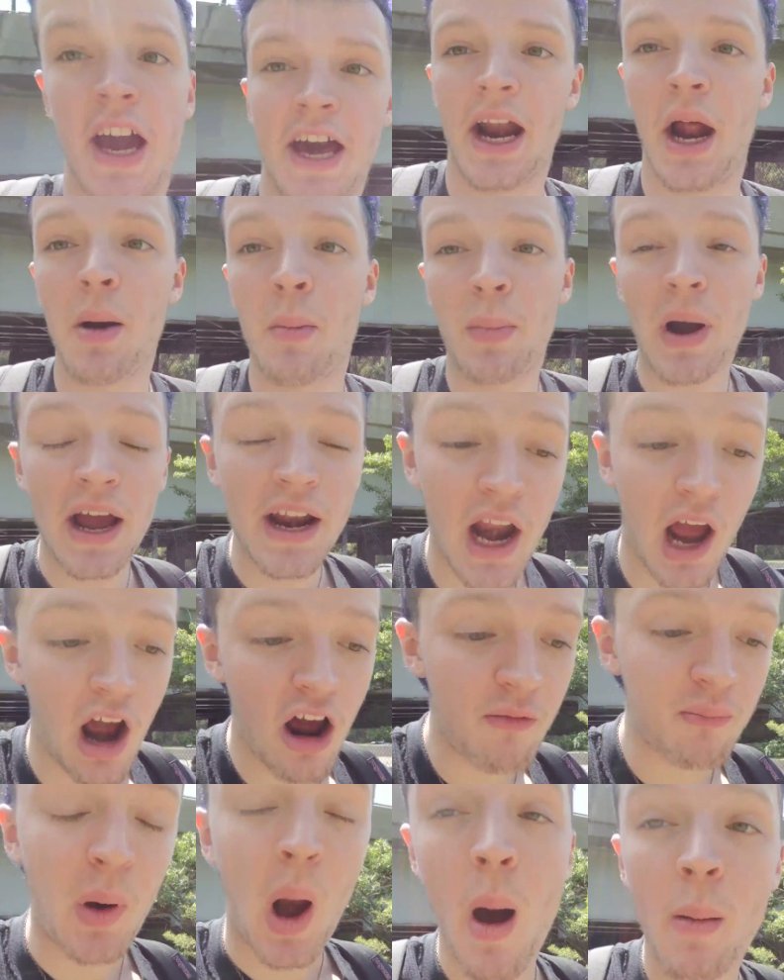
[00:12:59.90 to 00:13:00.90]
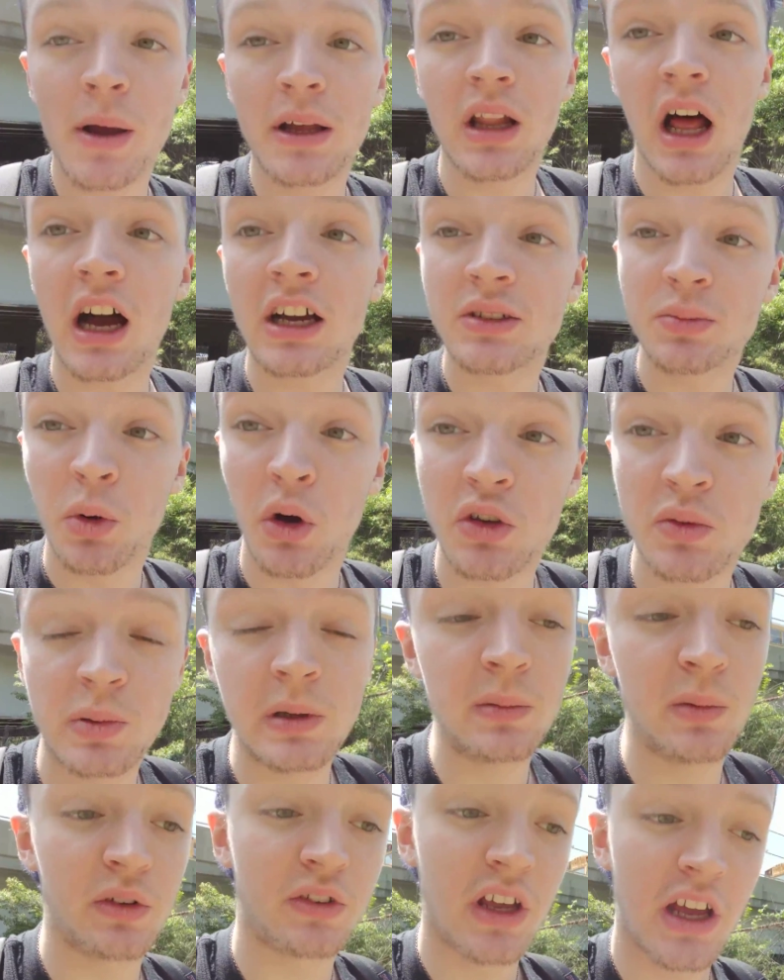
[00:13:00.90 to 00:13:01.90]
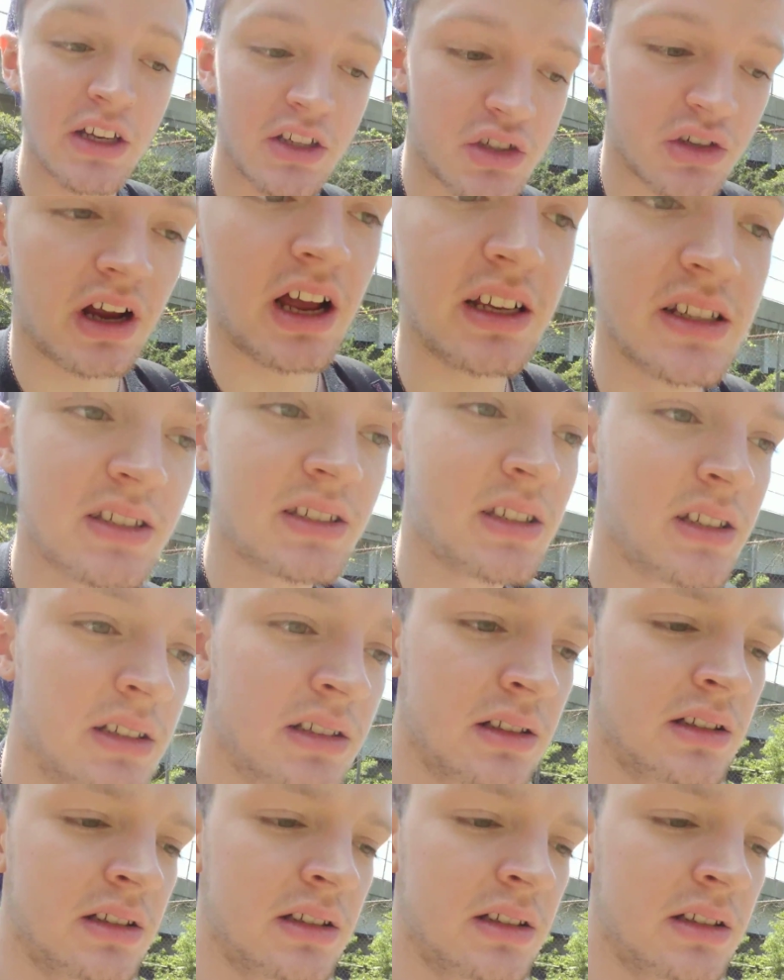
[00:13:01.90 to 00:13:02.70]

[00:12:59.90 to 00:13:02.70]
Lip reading: And by now I've probably lost most people's interest